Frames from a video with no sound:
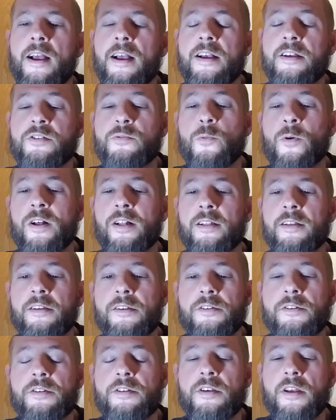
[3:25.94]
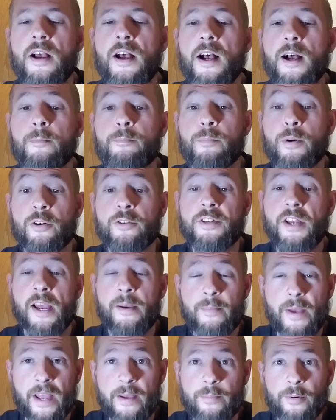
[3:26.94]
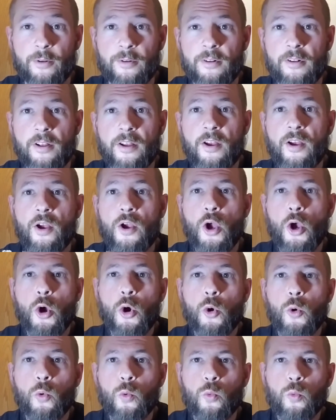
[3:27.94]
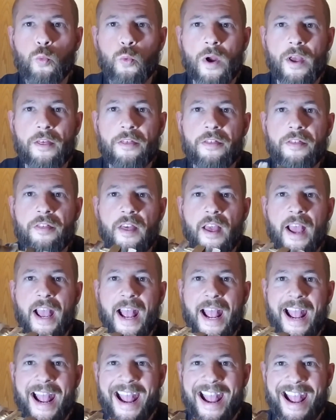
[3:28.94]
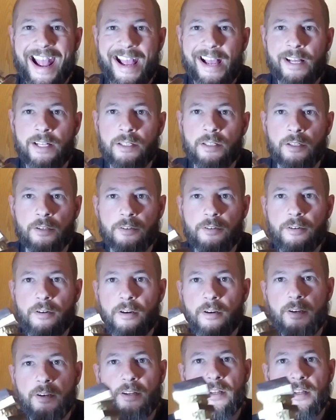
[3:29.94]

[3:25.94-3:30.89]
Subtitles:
as well as Bird's Eye Maple with antler